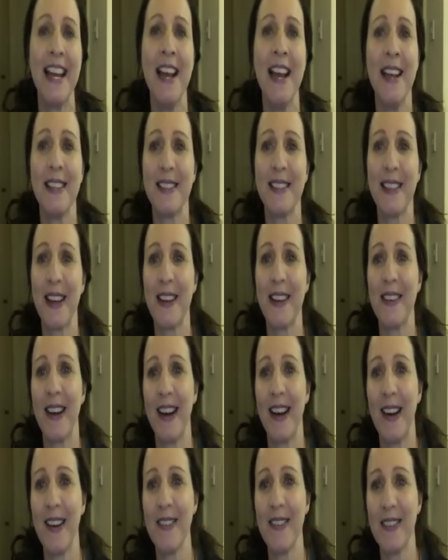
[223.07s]
So
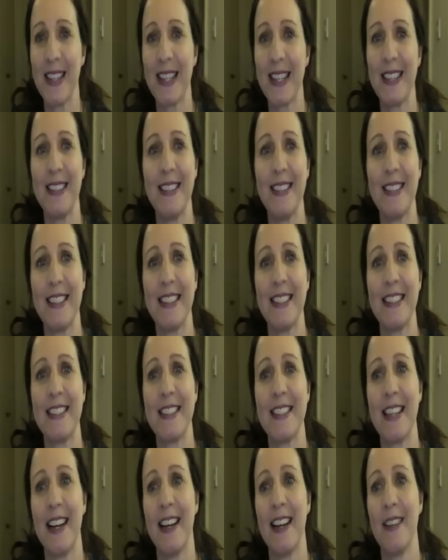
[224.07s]
I've
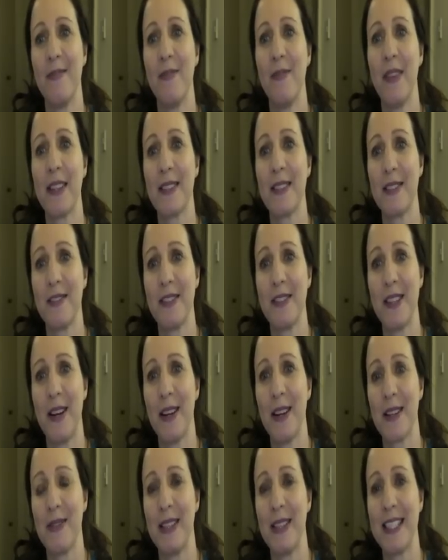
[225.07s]
included a sort of
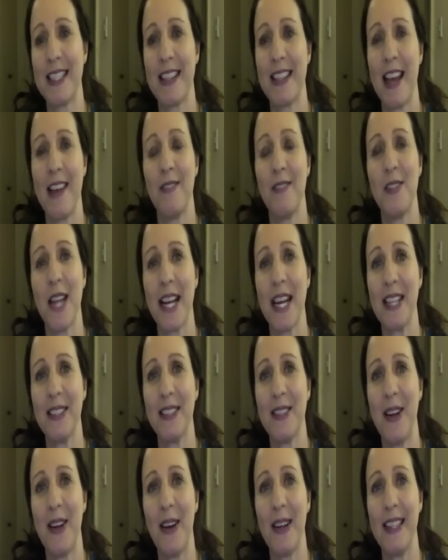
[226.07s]
dark picture there of Jekyll
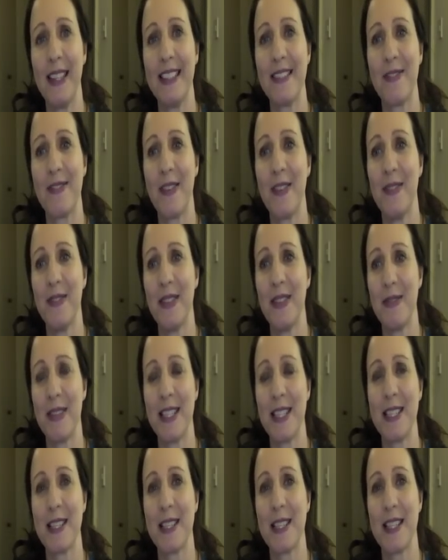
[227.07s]
and Hyde from the
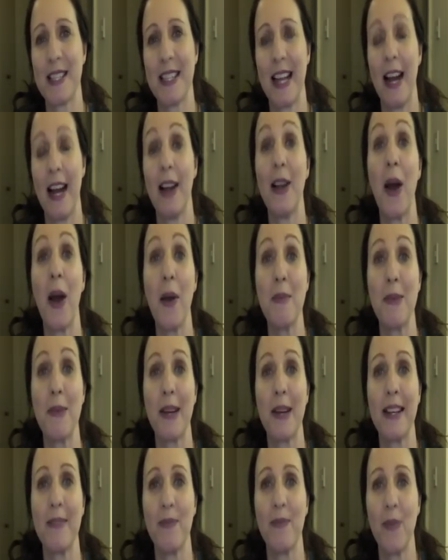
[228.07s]
British
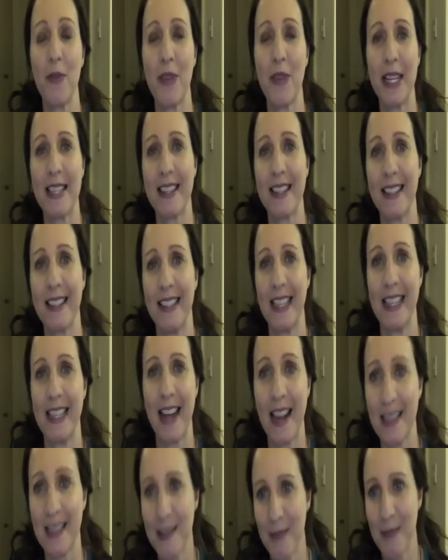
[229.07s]
Library recently,
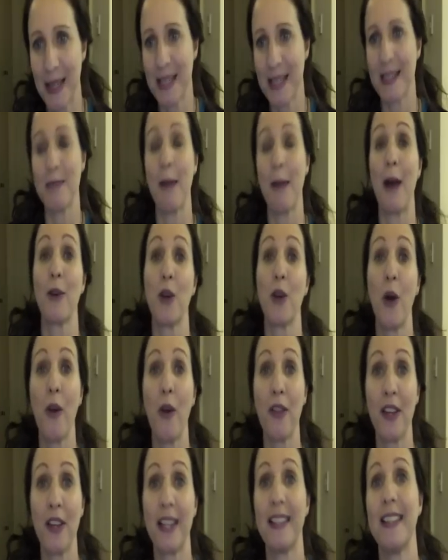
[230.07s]
an exhibition about
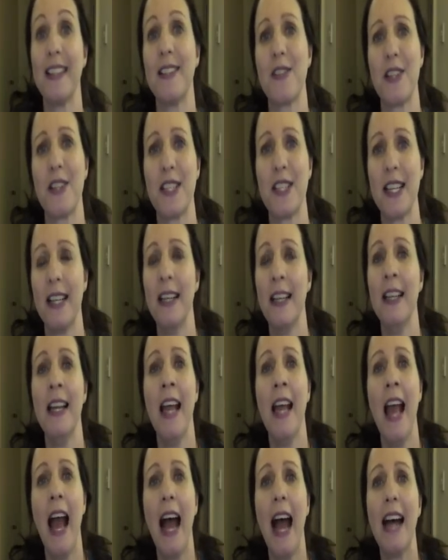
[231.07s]
Gothic literature.
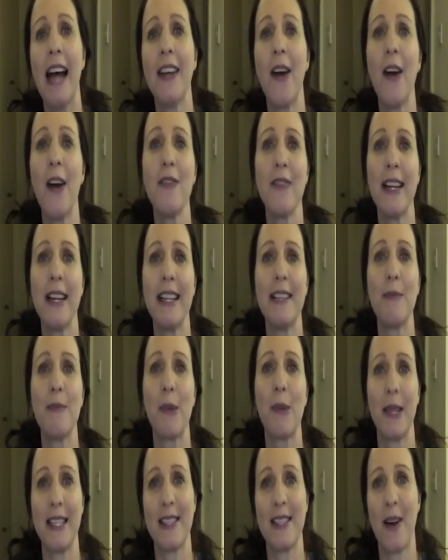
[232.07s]
And I read
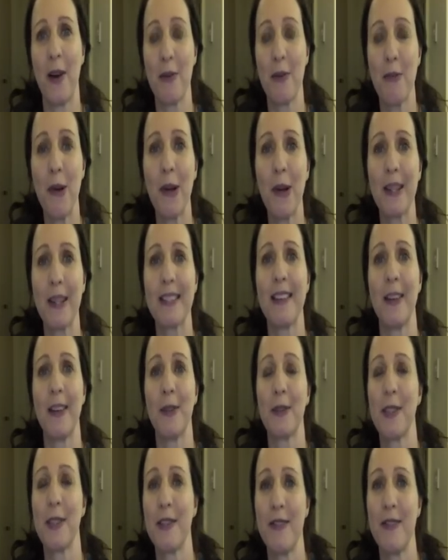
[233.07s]
pretty dark books. I
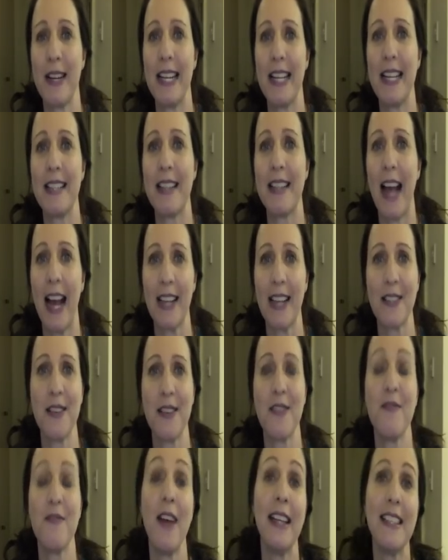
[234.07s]
also read
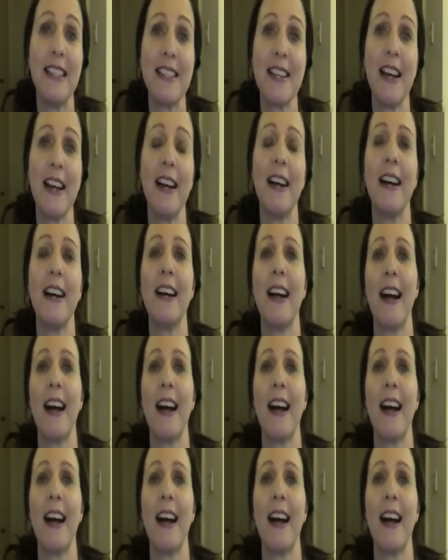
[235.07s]
action adventure.